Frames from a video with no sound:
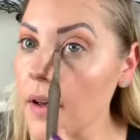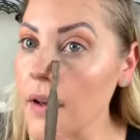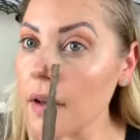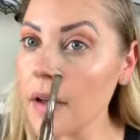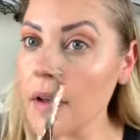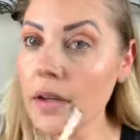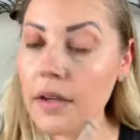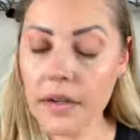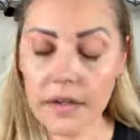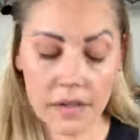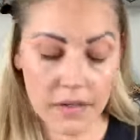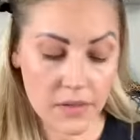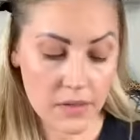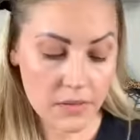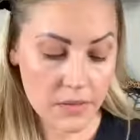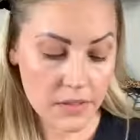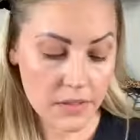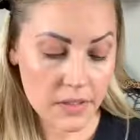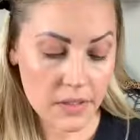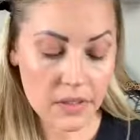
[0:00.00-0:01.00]
And I
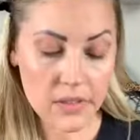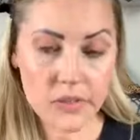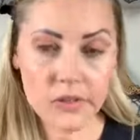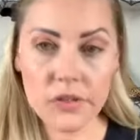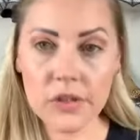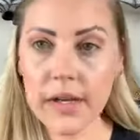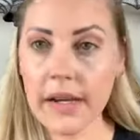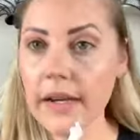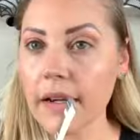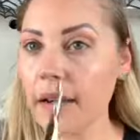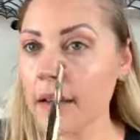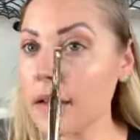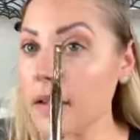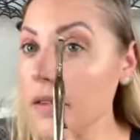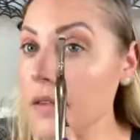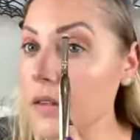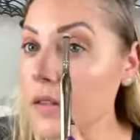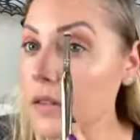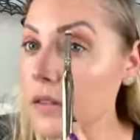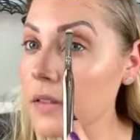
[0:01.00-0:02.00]
always kind of drag
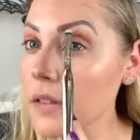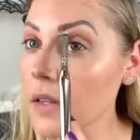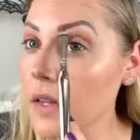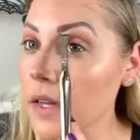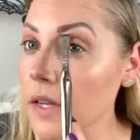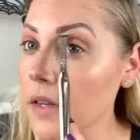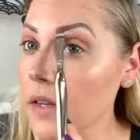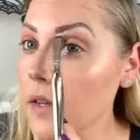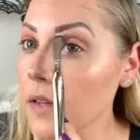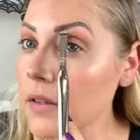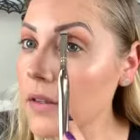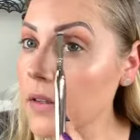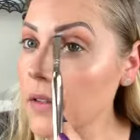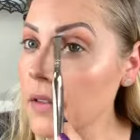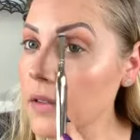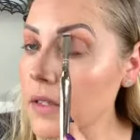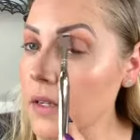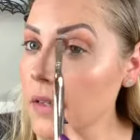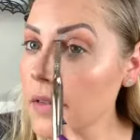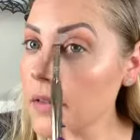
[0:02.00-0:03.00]
this light color
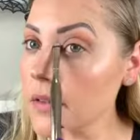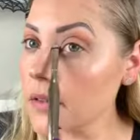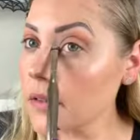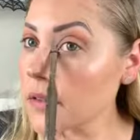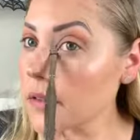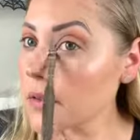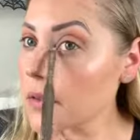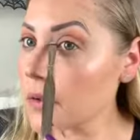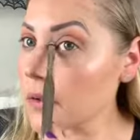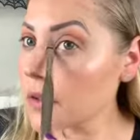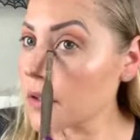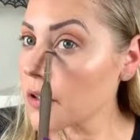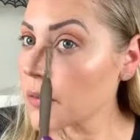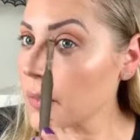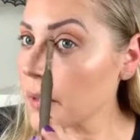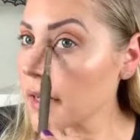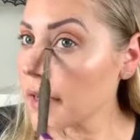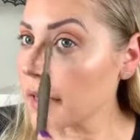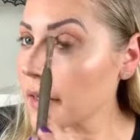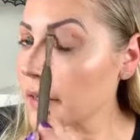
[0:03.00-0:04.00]
down into the corner of
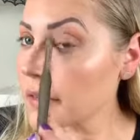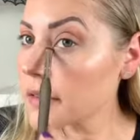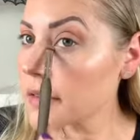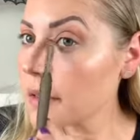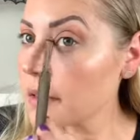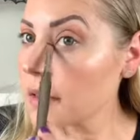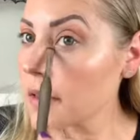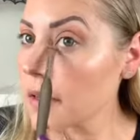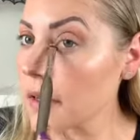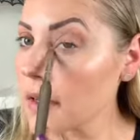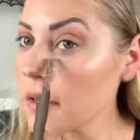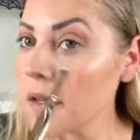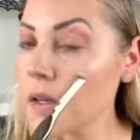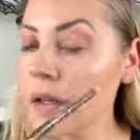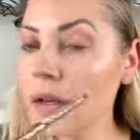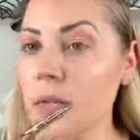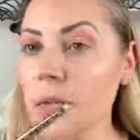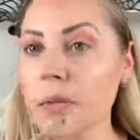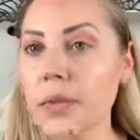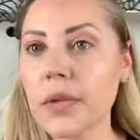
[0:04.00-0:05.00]
my eyes,
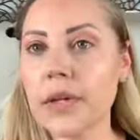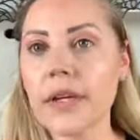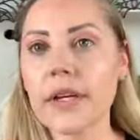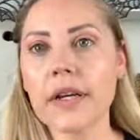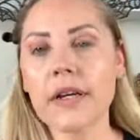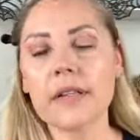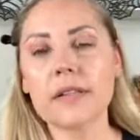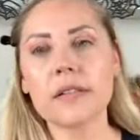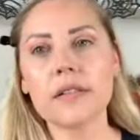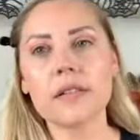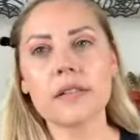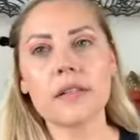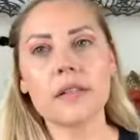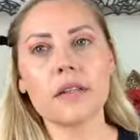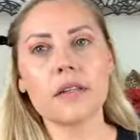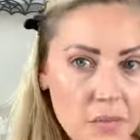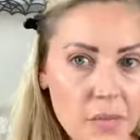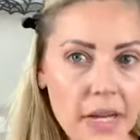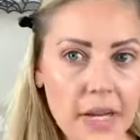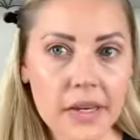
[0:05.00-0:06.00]
because
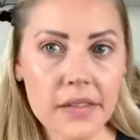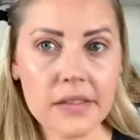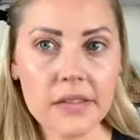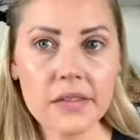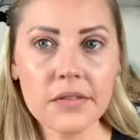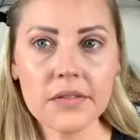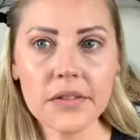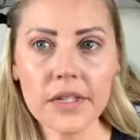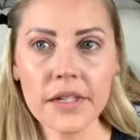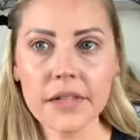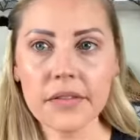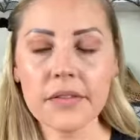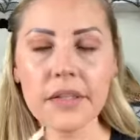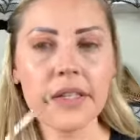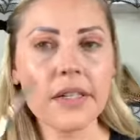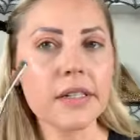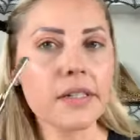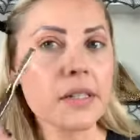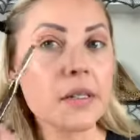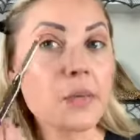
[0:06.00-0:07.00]
my eyes are very,
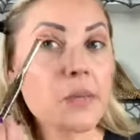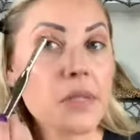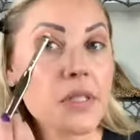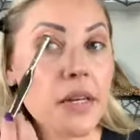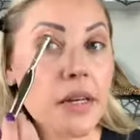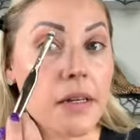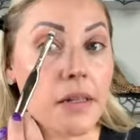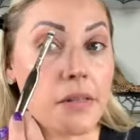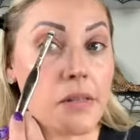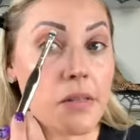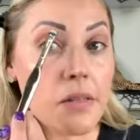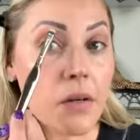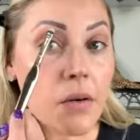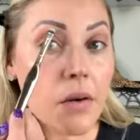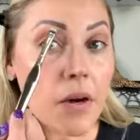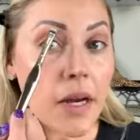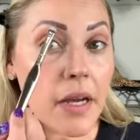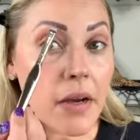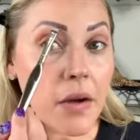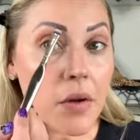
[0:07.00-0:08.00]
very deep set. So
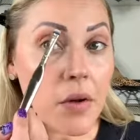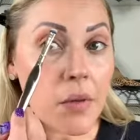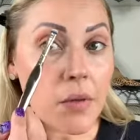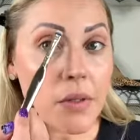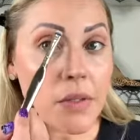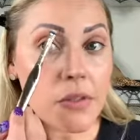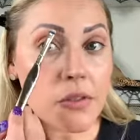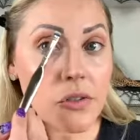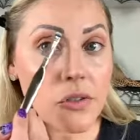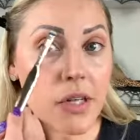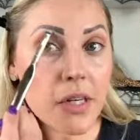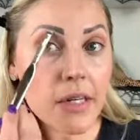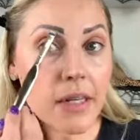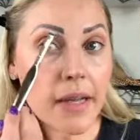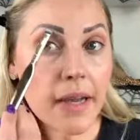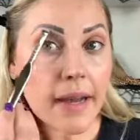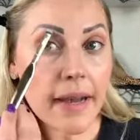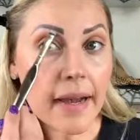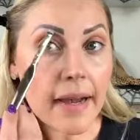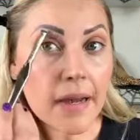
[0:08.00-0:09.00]
I always try to
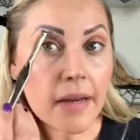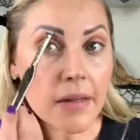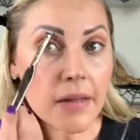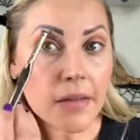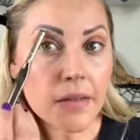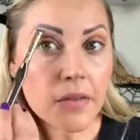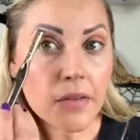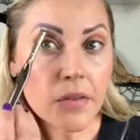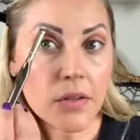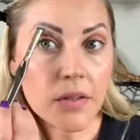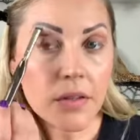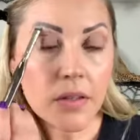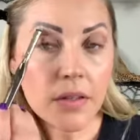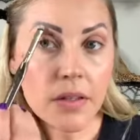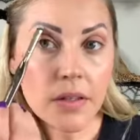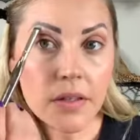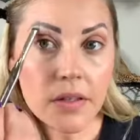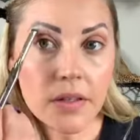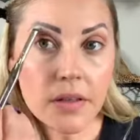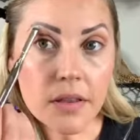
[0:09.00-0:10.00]
add
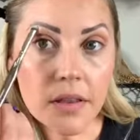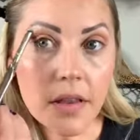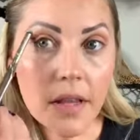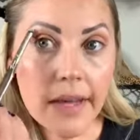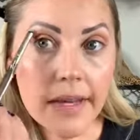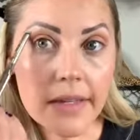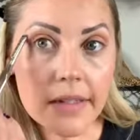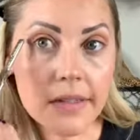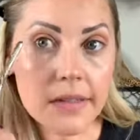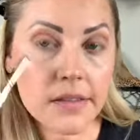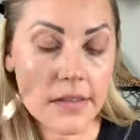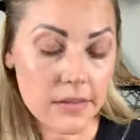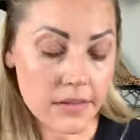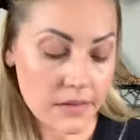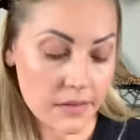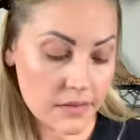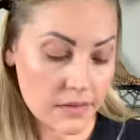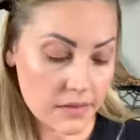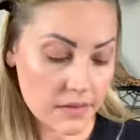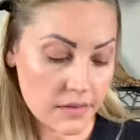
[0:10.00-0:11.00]
light
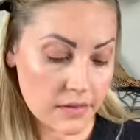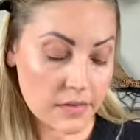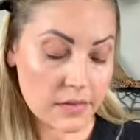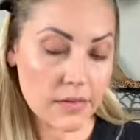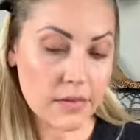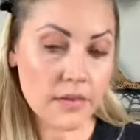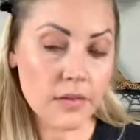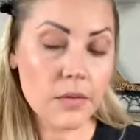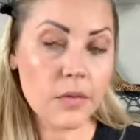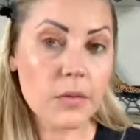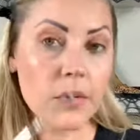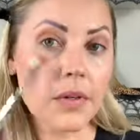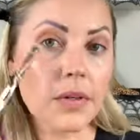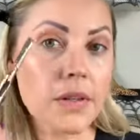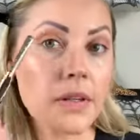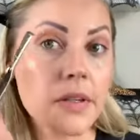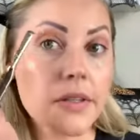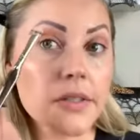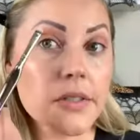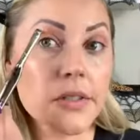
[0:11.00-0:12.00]
where
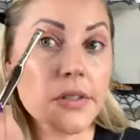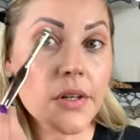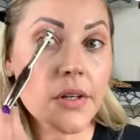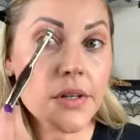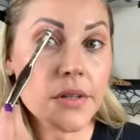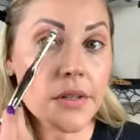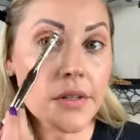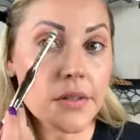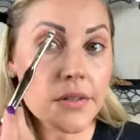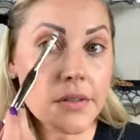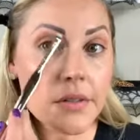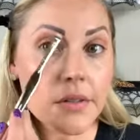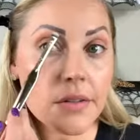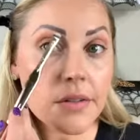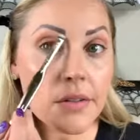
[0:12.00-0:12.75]
there is darkness.